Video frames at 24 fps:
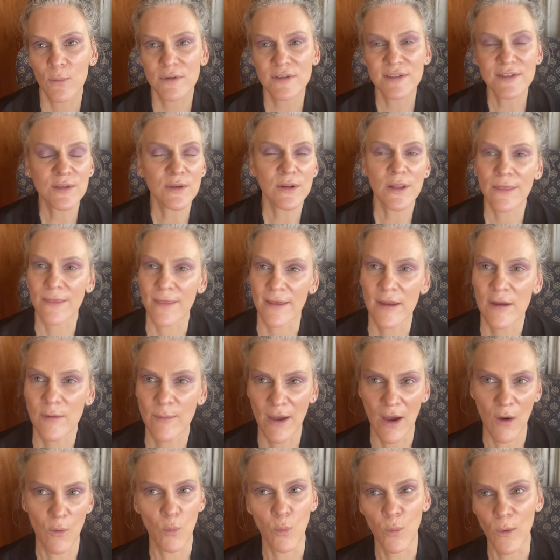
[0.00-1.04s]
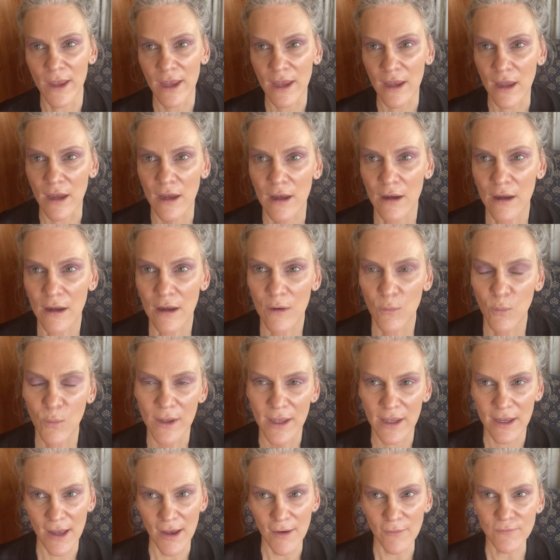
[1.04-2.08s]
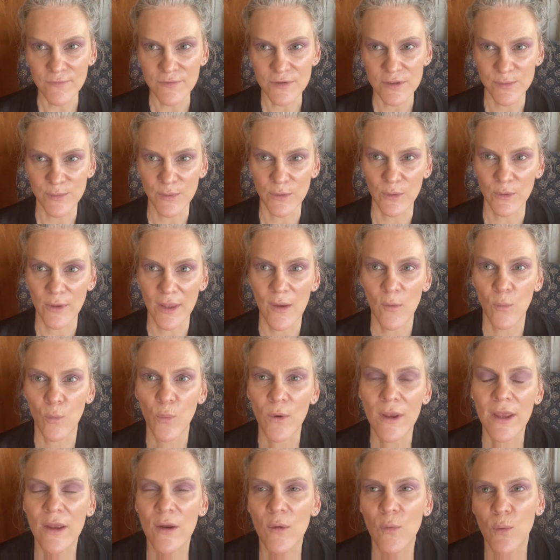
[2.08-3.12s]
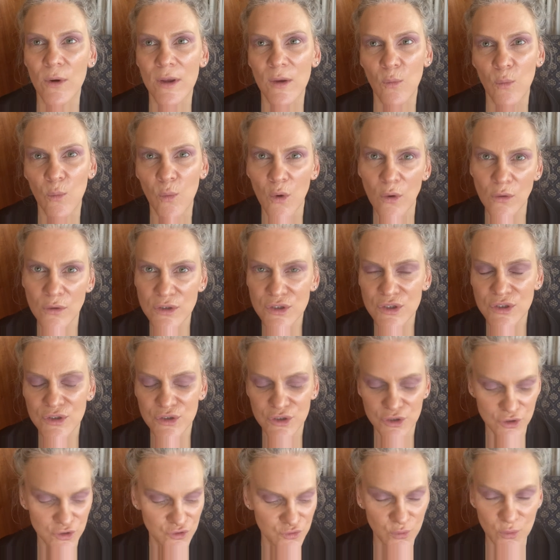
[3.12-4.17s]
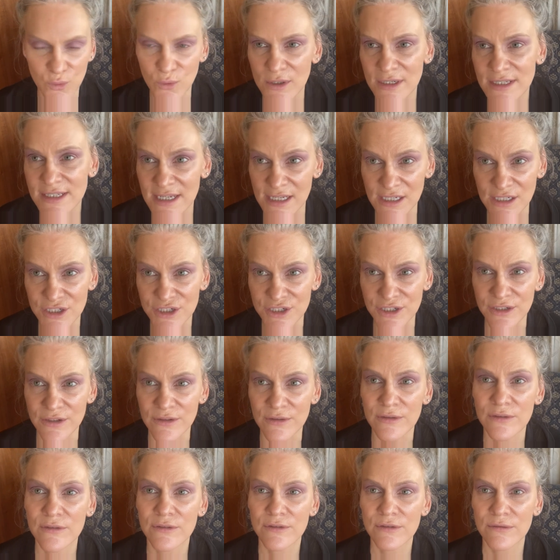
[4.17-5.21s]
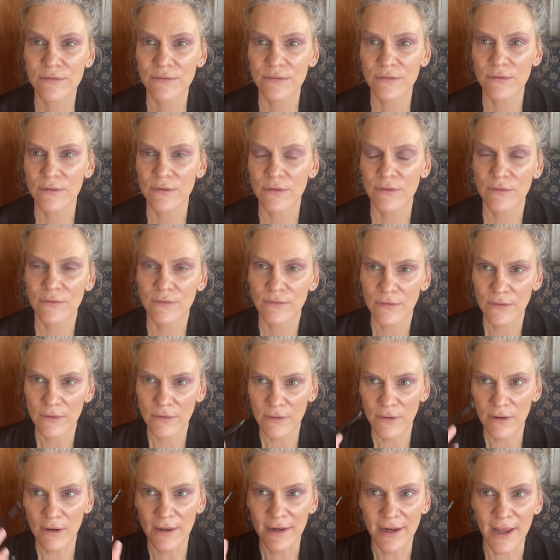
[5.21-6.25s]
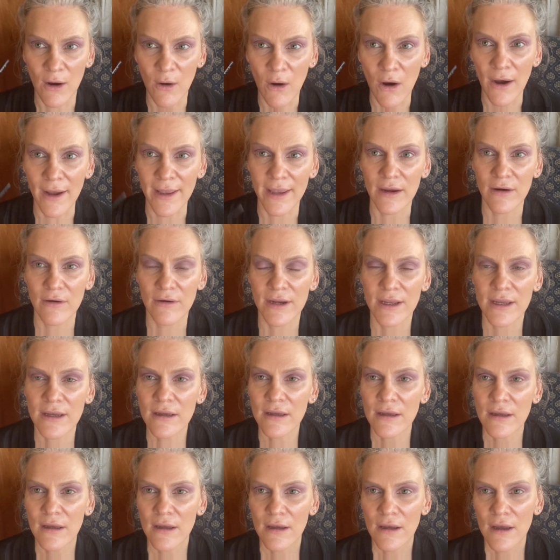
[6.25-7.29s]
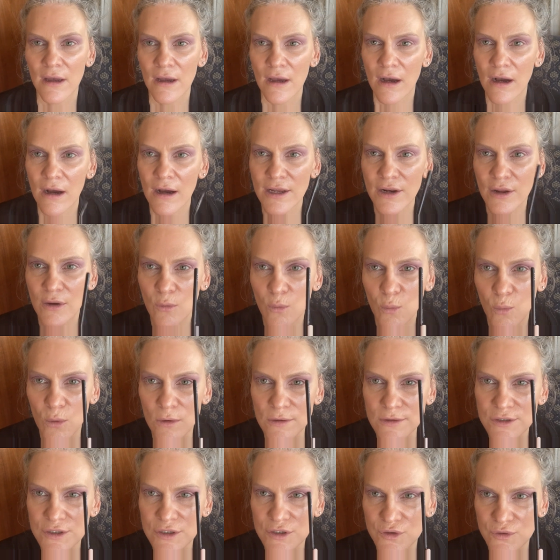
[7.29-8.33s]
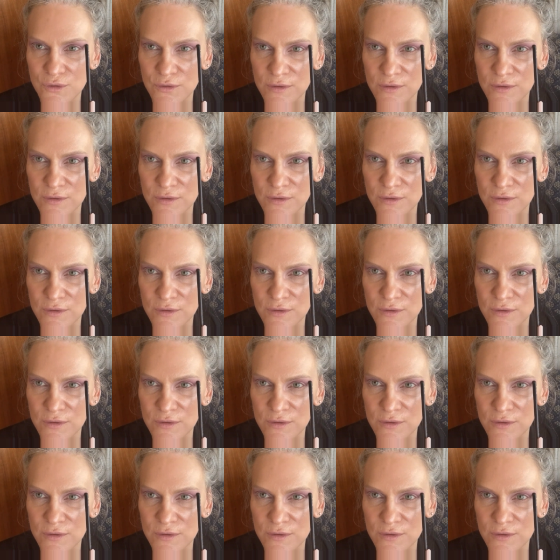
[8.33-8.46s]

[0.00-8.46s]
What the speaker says: just got to think about where we're comfortable and where we want to draw attention in our eye area. I don't want to draw